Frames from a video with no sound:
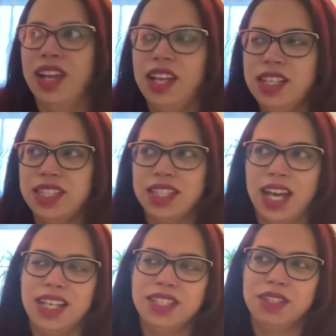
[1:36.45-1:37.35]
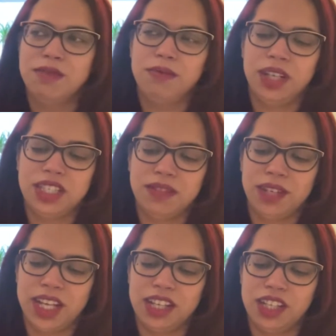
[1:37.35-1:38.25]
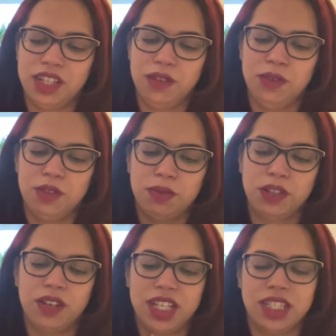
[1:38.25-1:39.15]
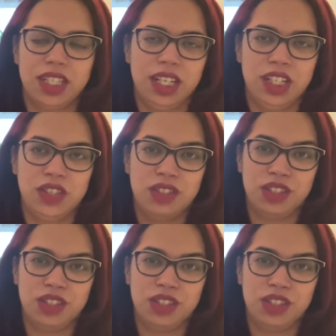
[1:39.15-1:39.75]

it's not so much of like a huge procrastination.